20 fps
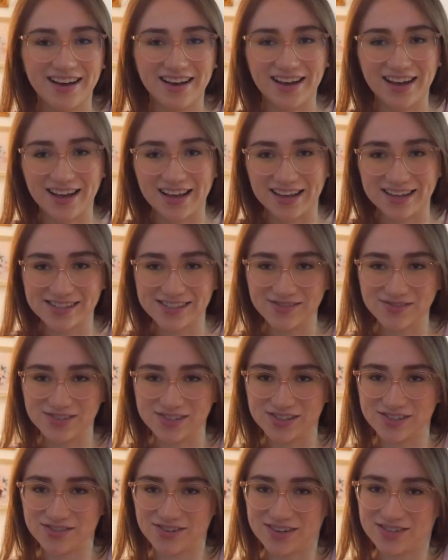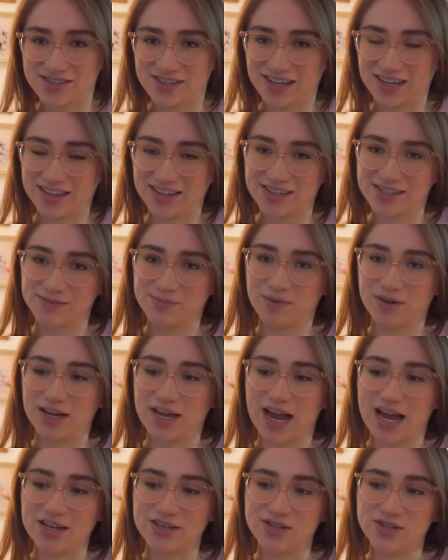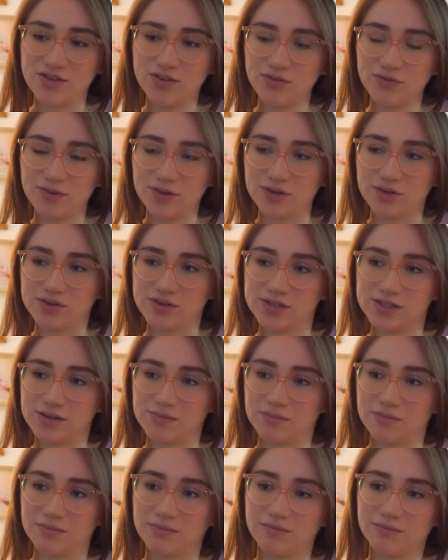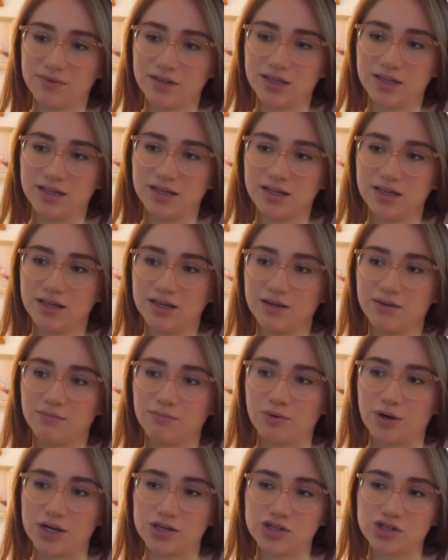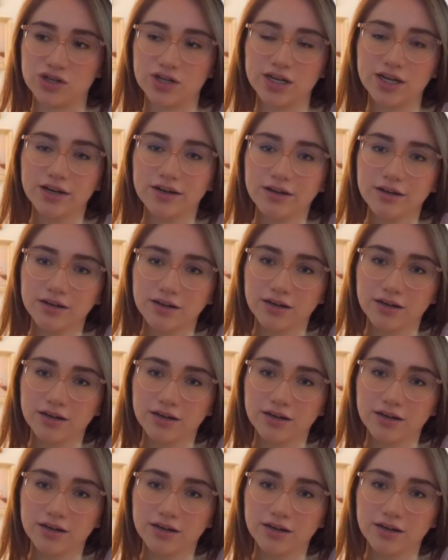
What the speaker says: I guess I'm just stretching at this point. I do feel some pressure here